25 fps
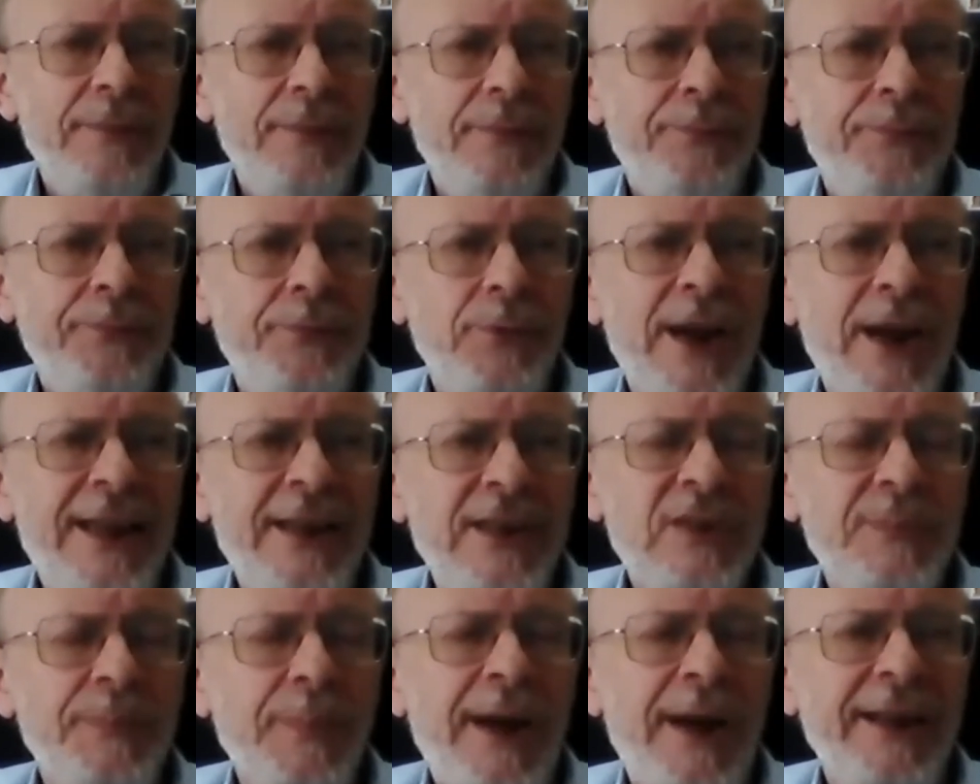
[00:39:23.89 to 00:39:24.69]

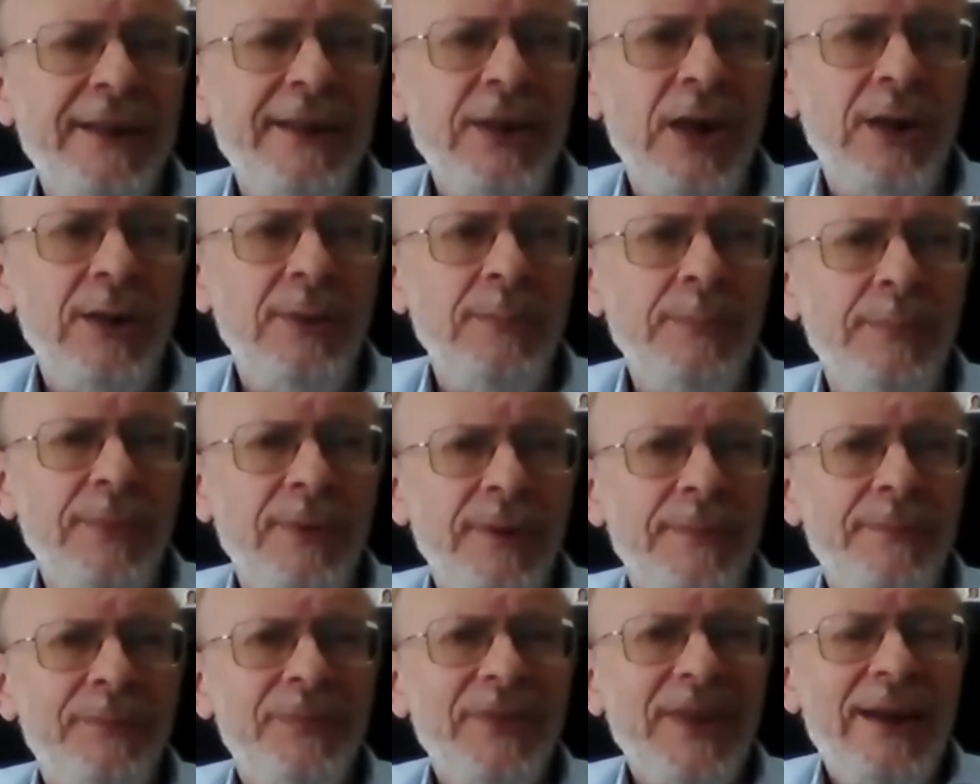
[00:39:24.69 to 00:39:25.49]
phrase Bayom
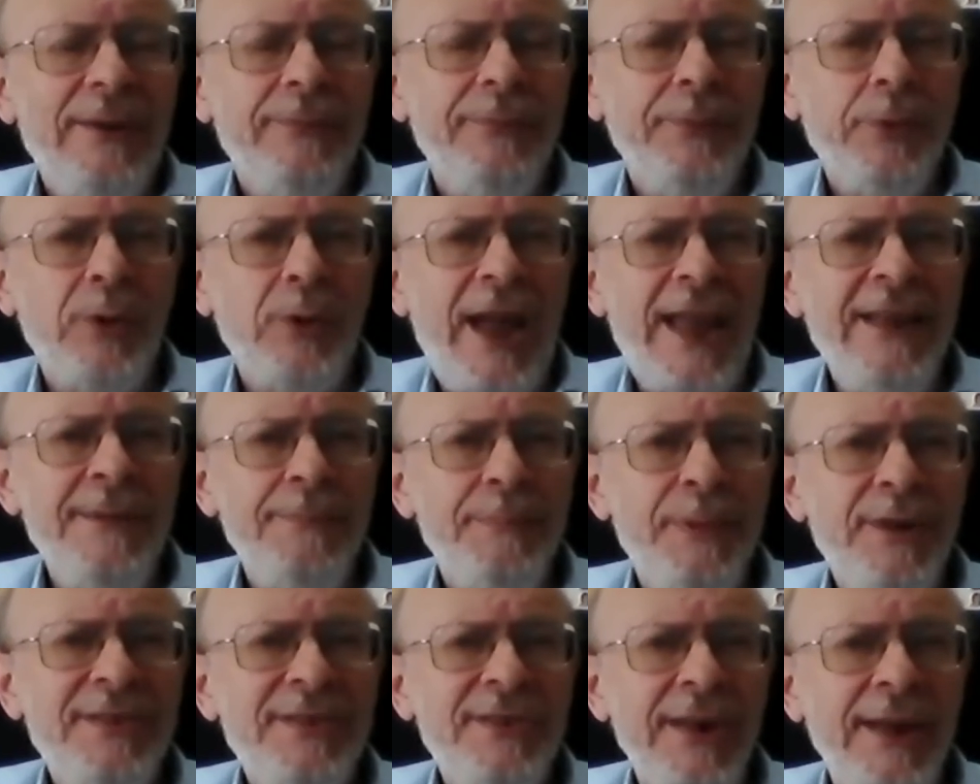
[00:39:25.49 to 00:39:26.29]
for a
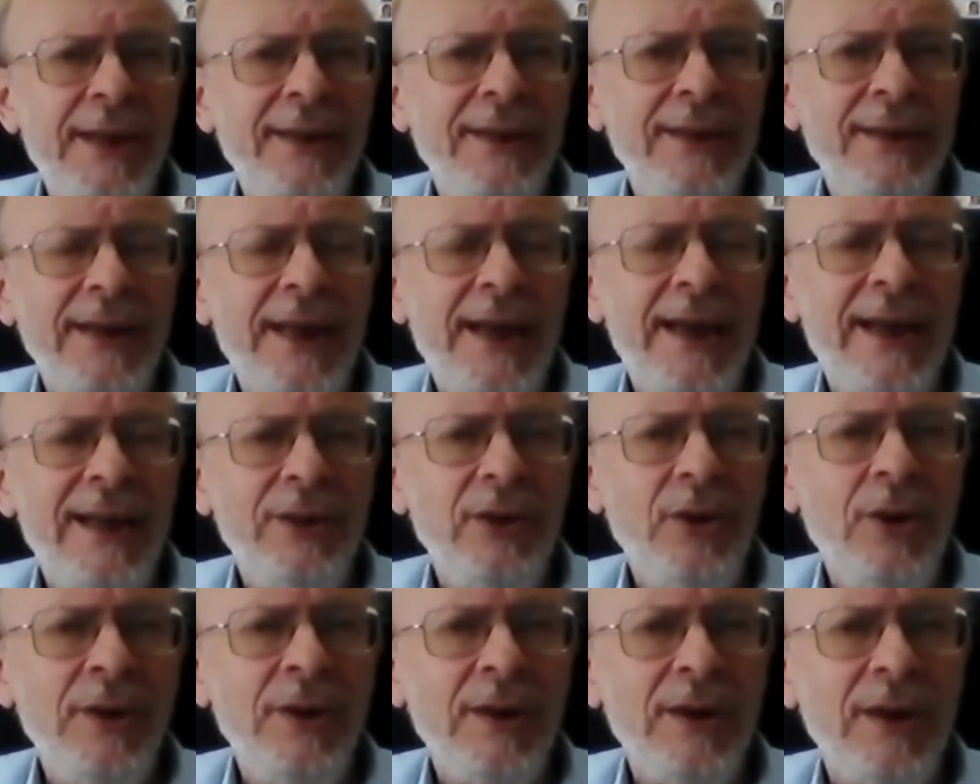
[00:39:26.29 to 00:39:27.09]
particular
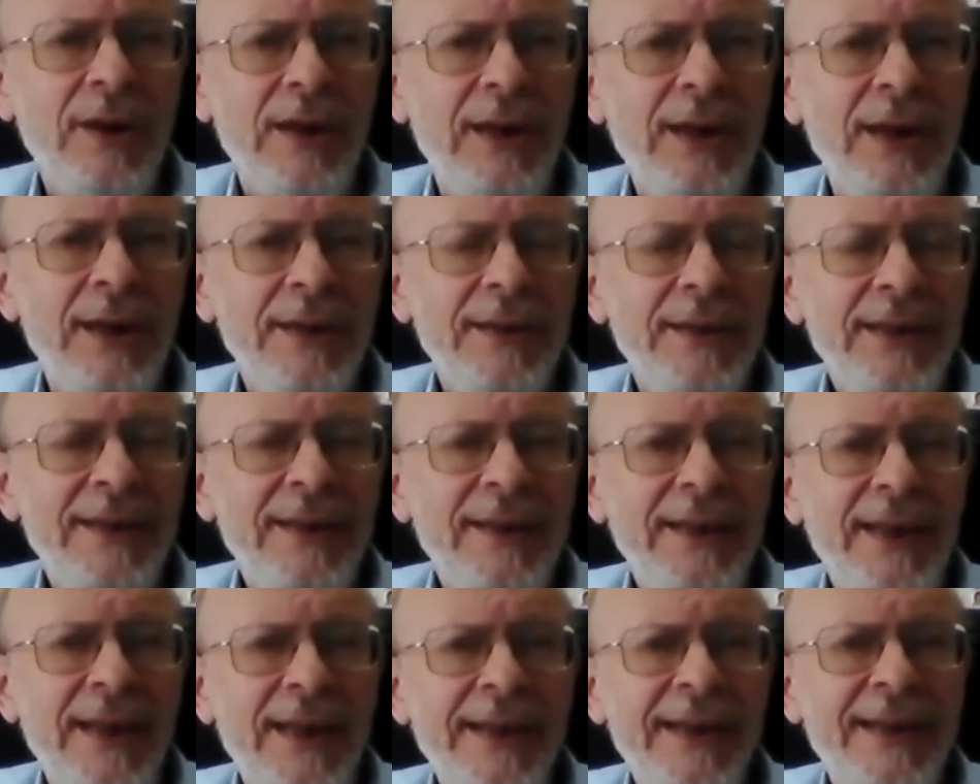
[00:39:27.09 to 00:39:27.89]
halacha,
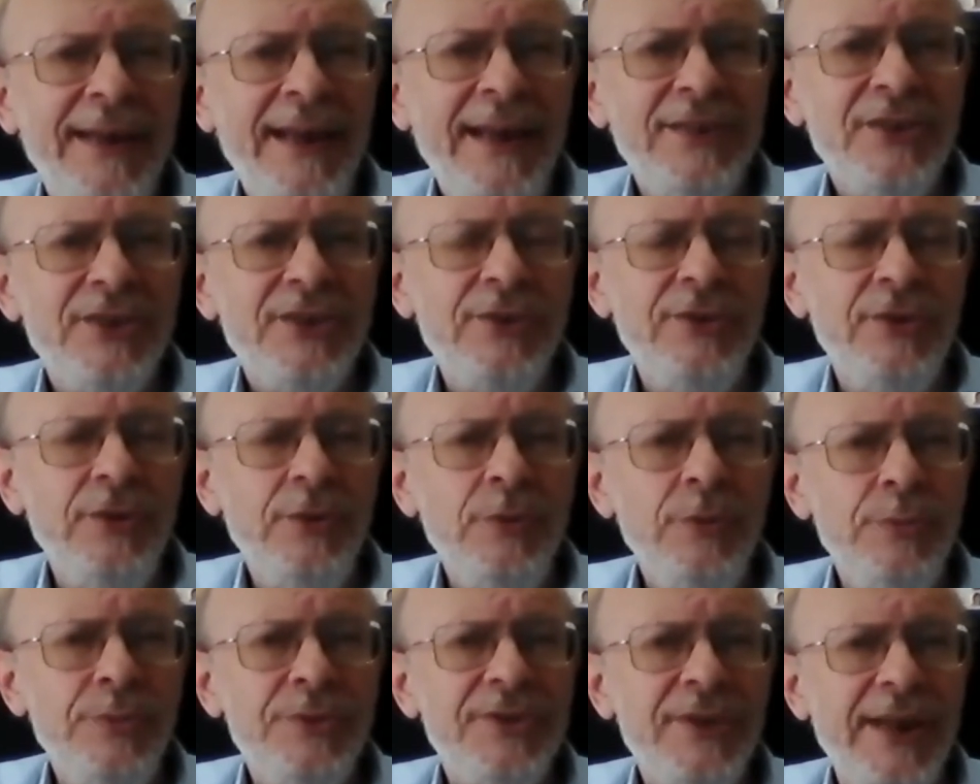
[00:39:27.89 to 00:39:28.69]
it gets
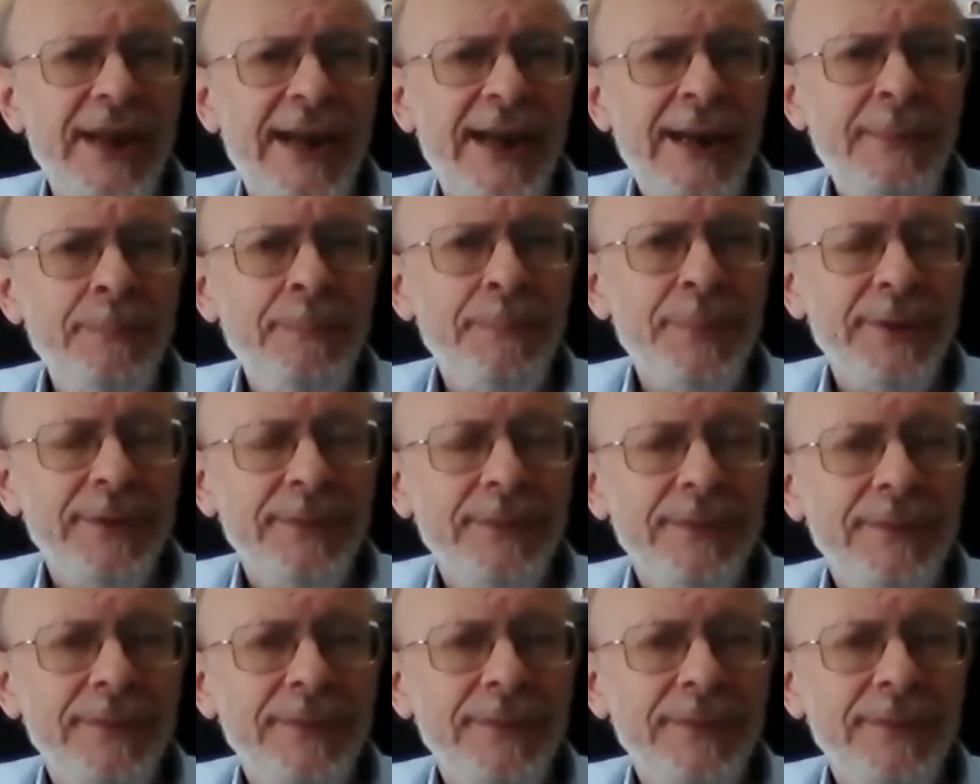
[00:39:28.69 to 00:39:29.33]
used up,